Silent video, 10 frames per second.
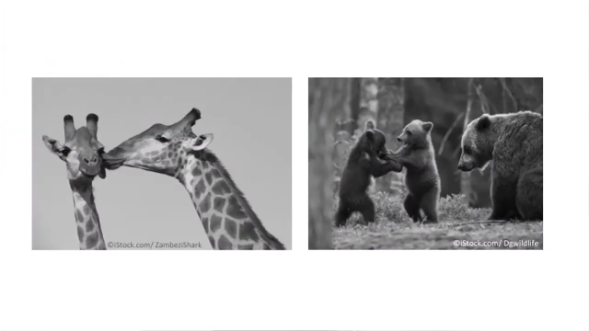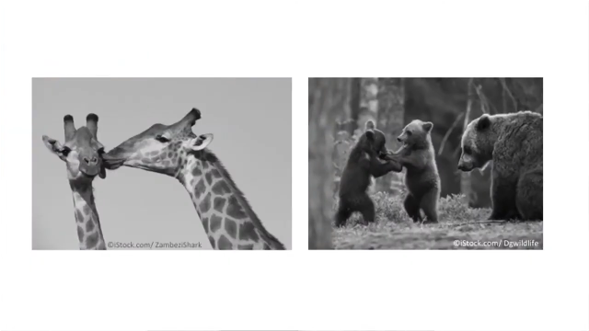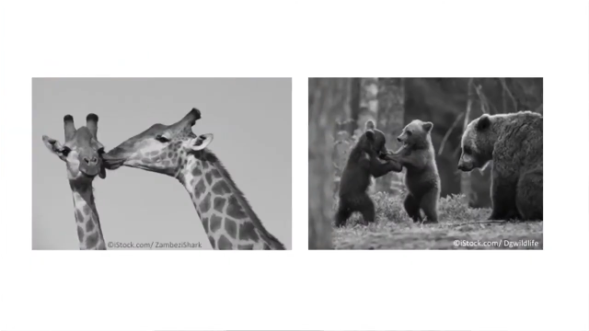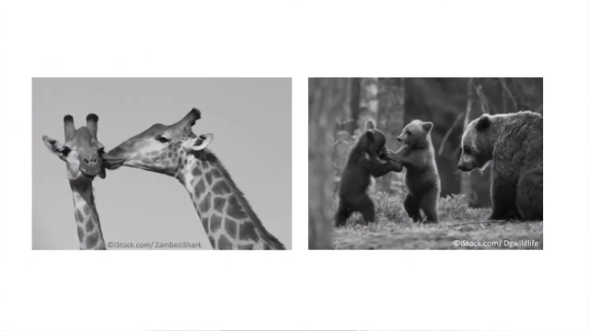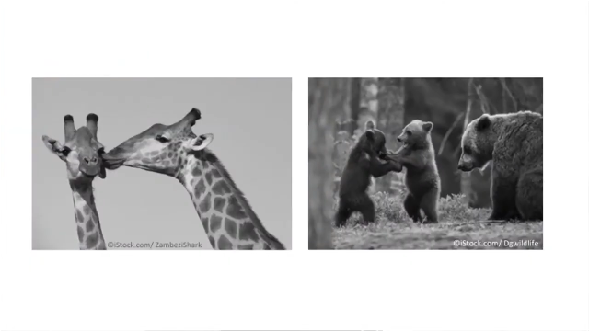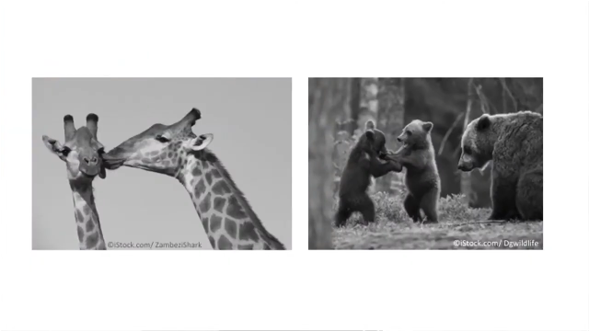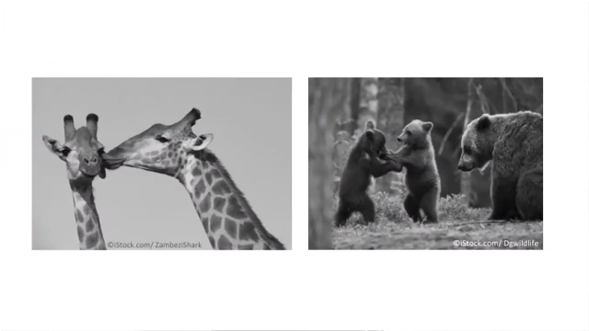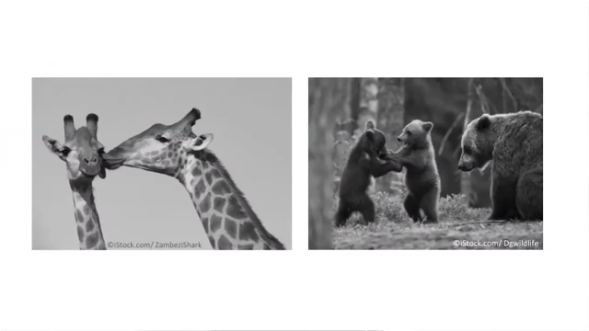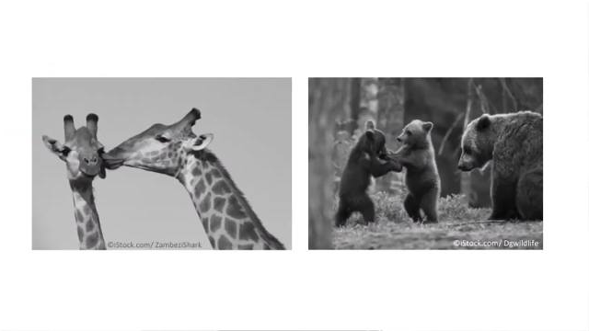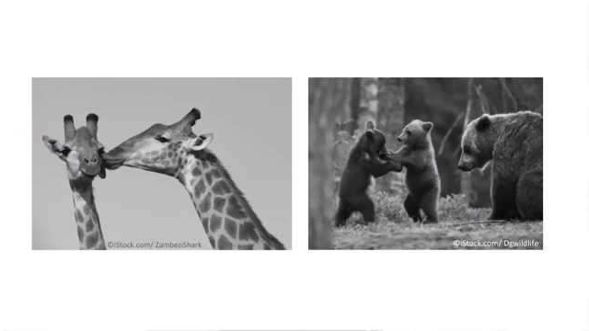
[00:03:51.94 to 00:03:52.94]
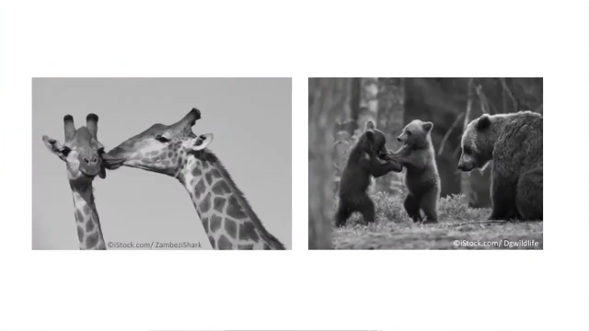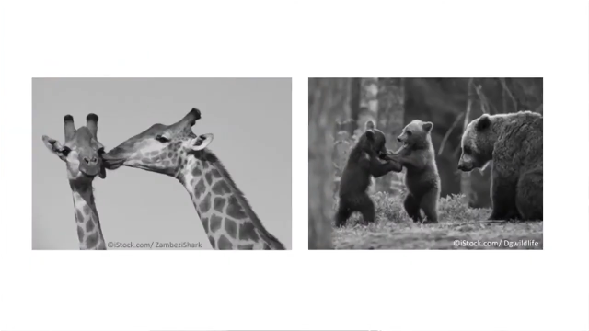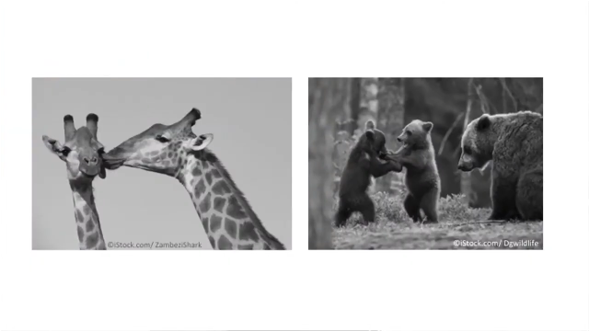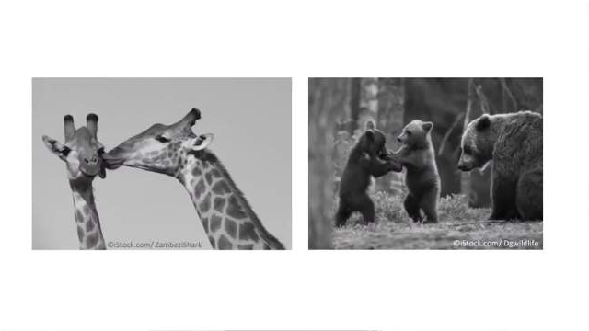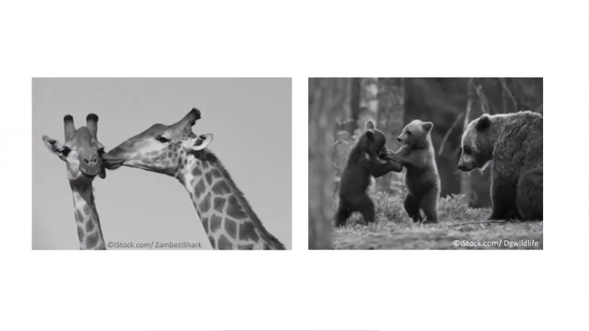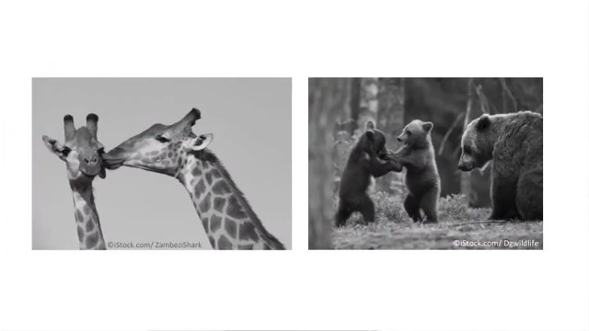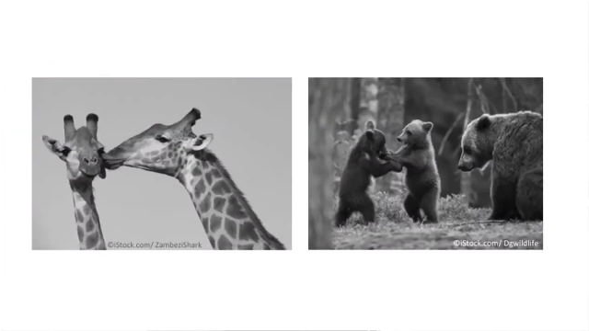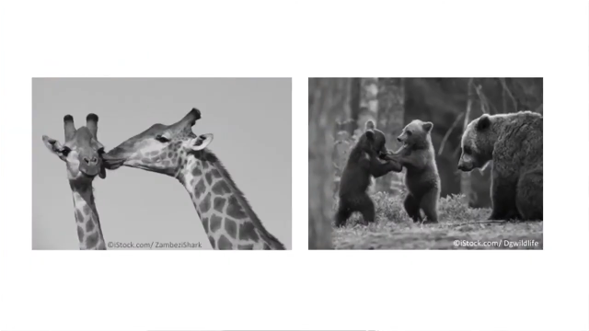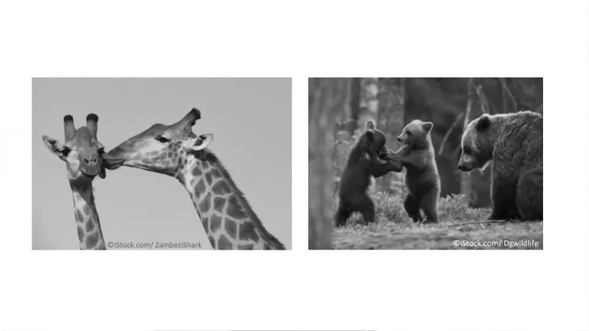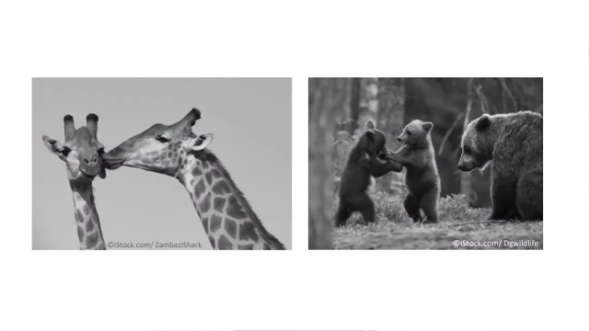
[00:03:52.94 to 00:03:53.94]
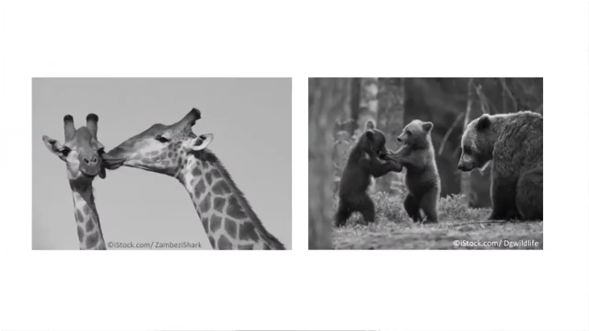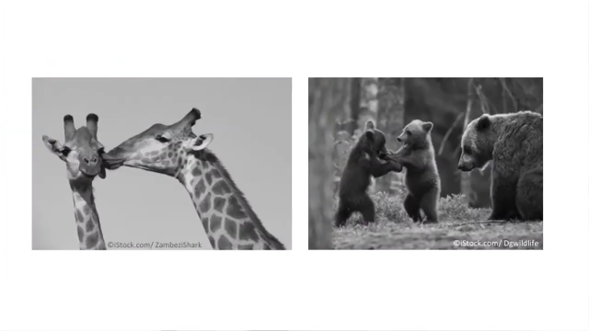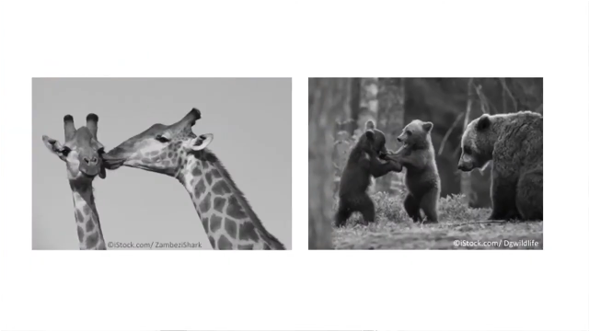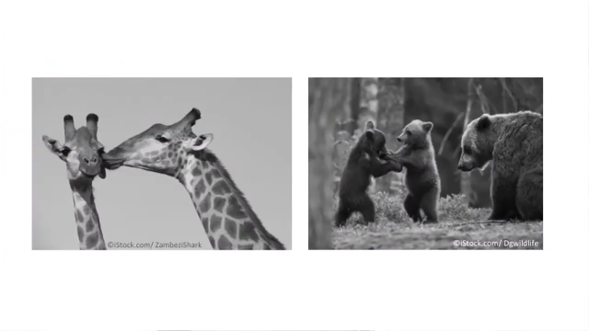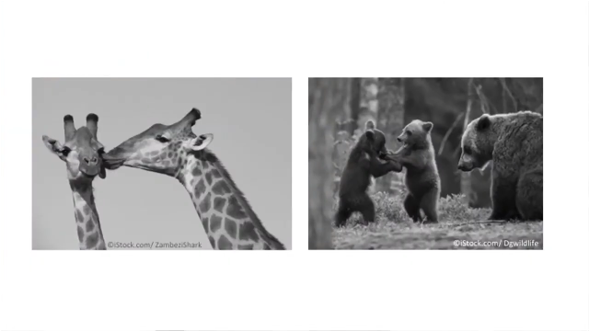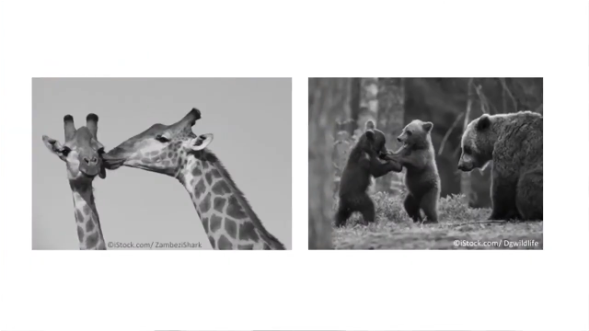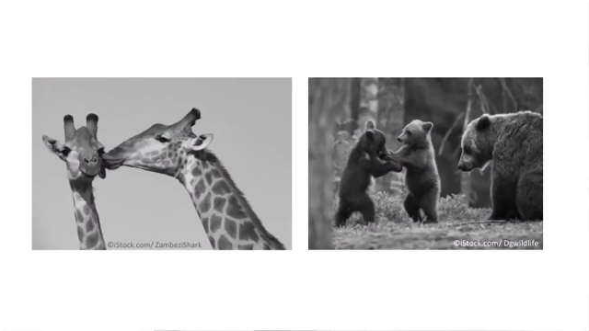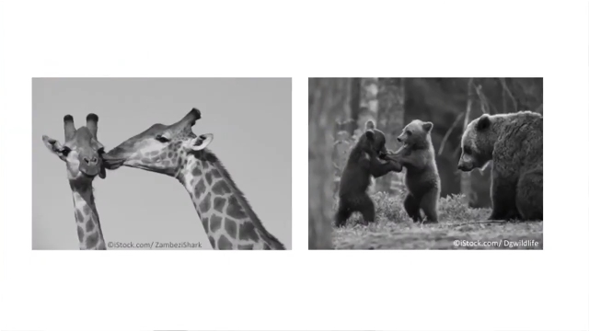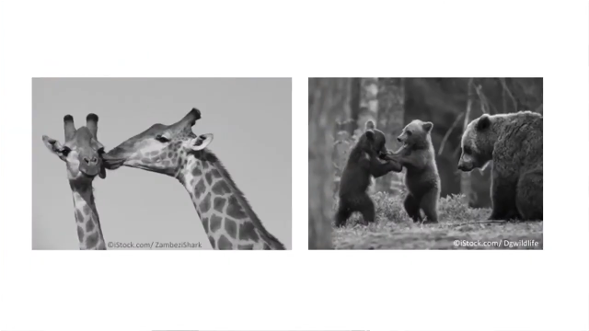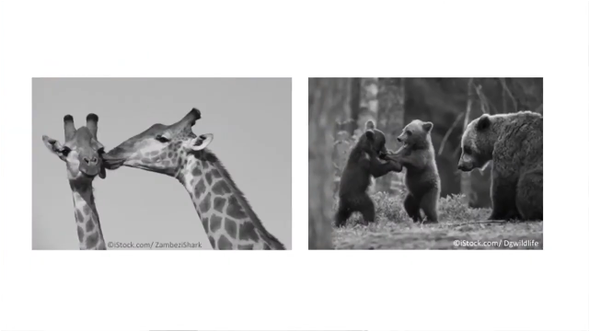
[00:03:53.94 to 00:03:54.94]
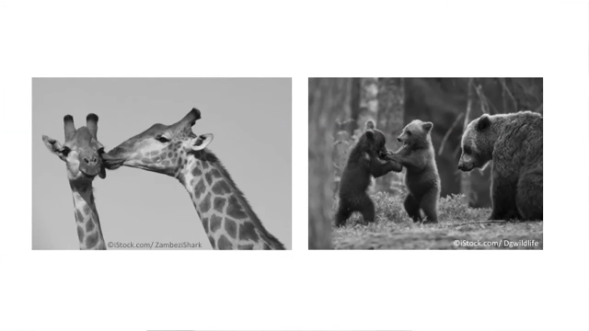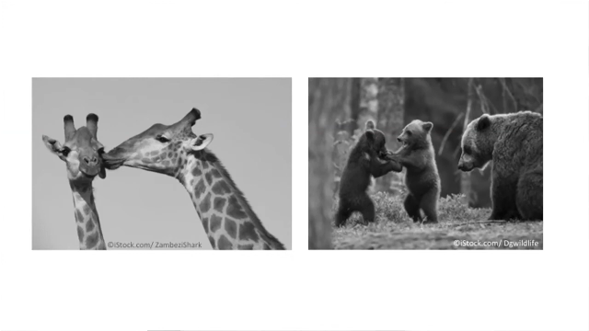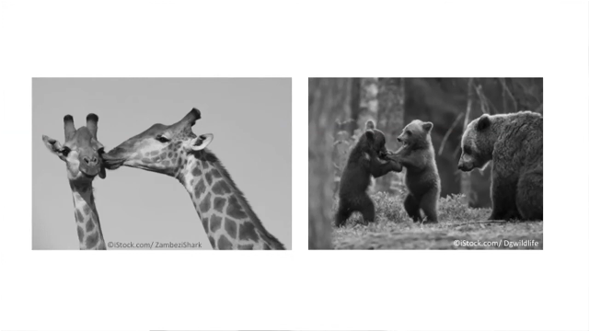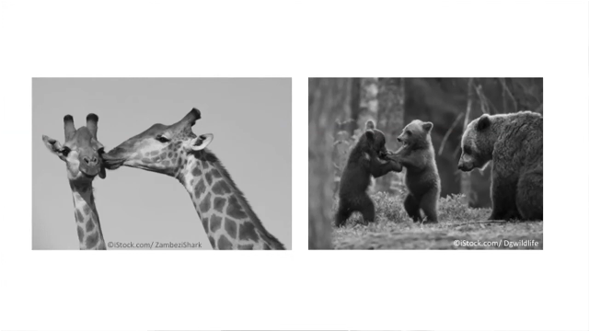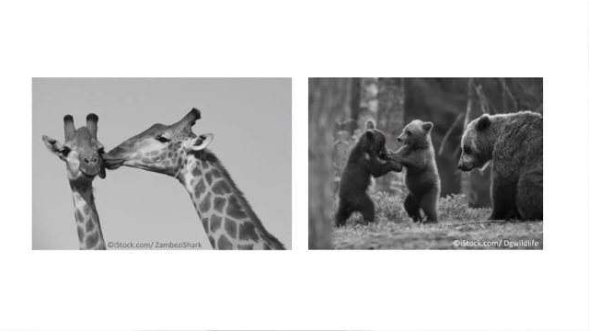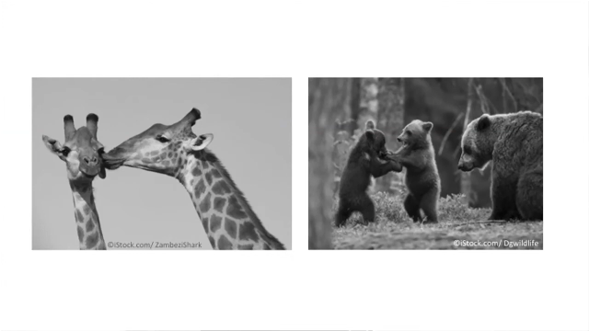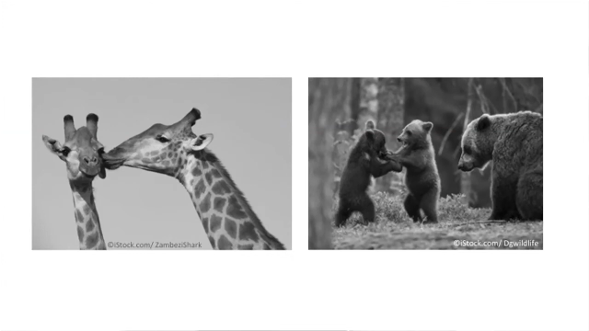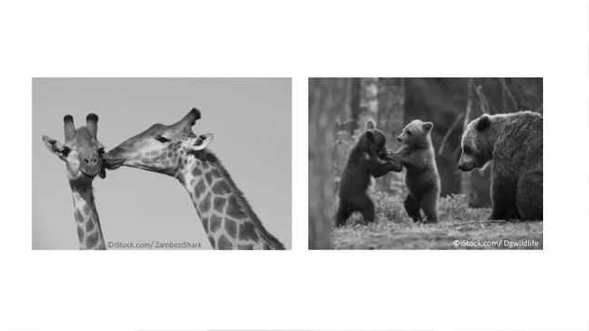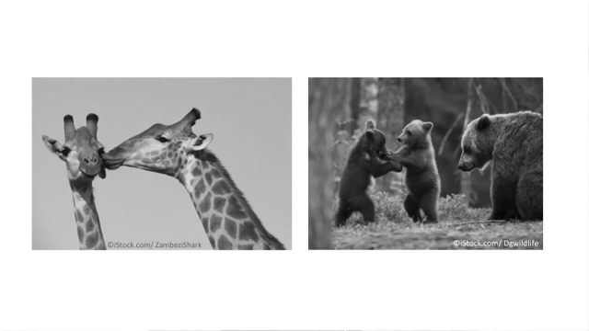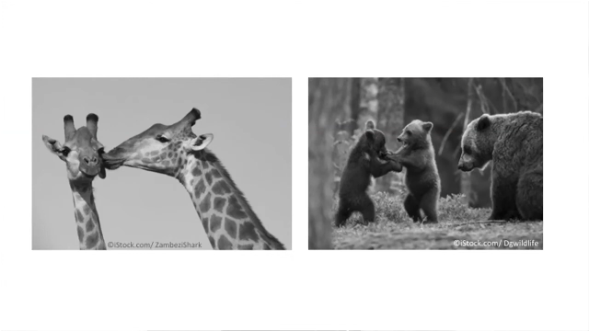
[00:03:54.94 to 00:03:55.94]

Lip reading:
(no speaker visible)